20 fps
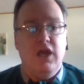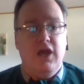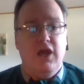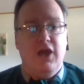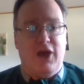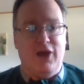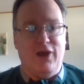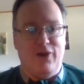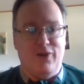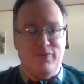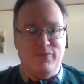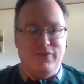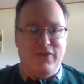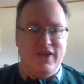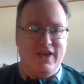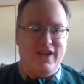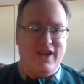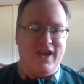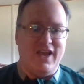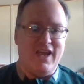
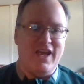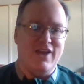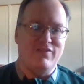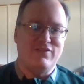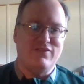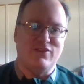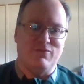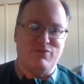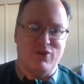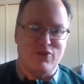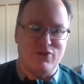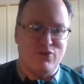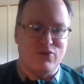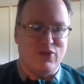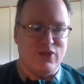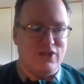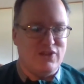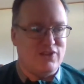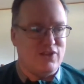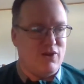I have some other
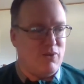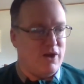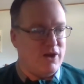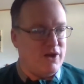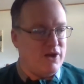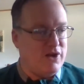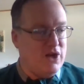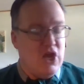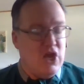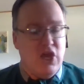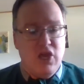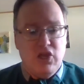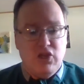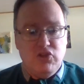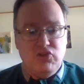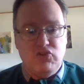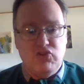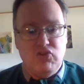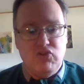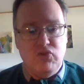things I want to
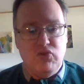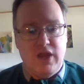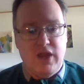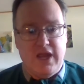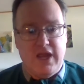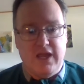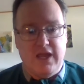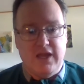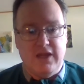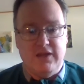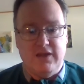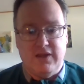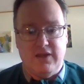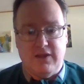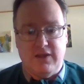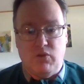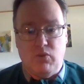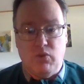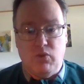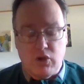do and
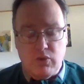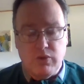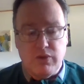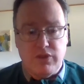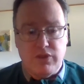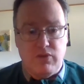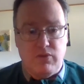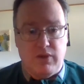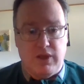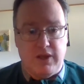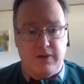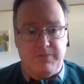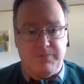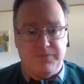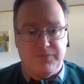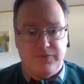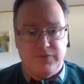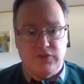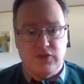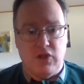work with you on.
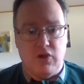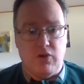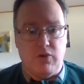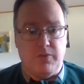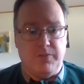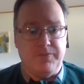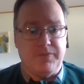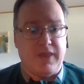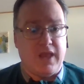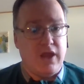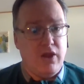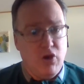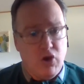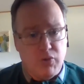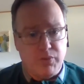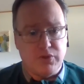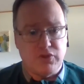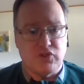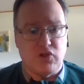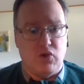So I
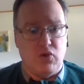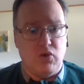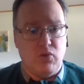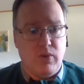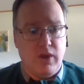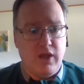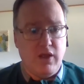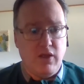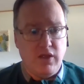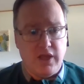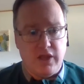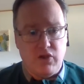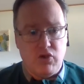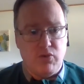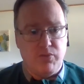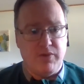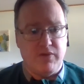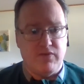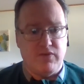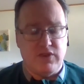hope it's going well. I
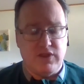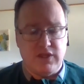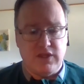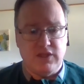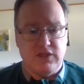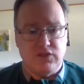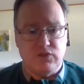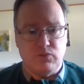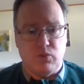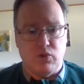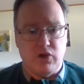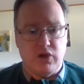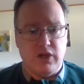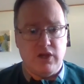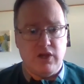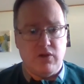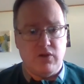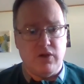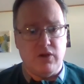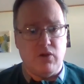hope everything's working
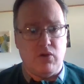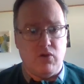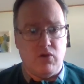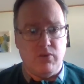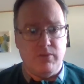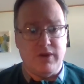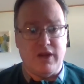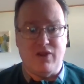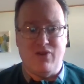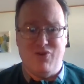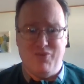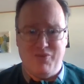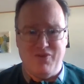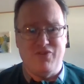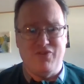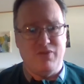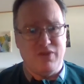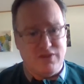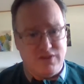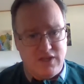out at home, and I hope
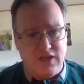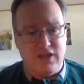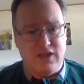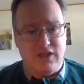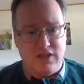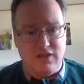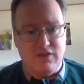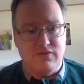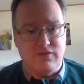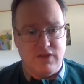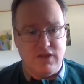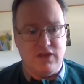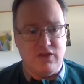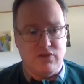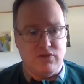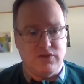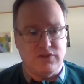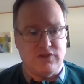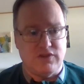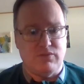everybody's getting these
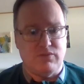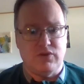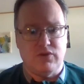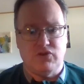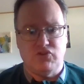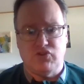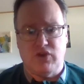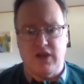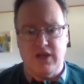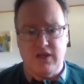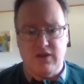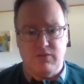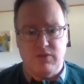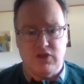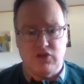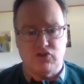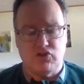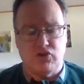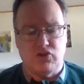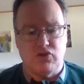videos. I've been trying to
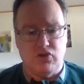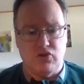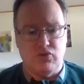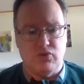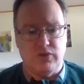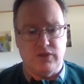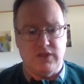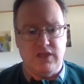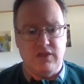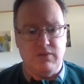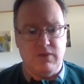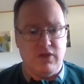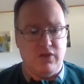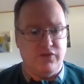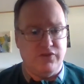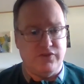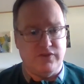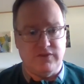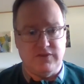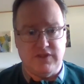make sure with
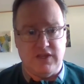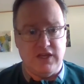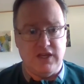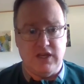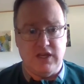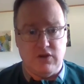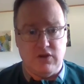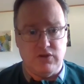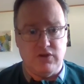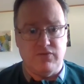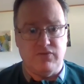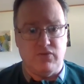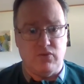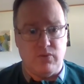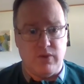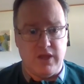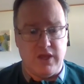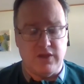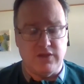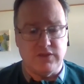emails and sending it out different
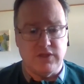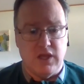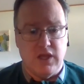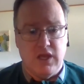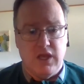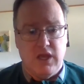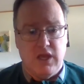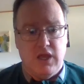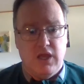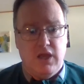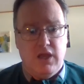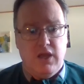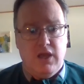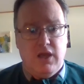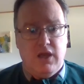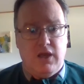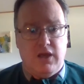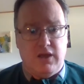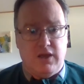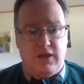ways
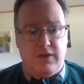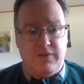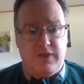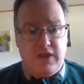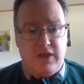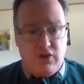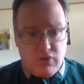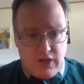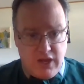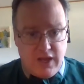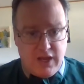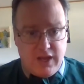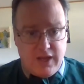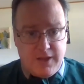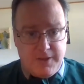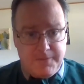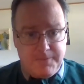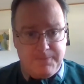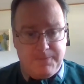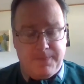that you're getting
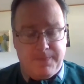it.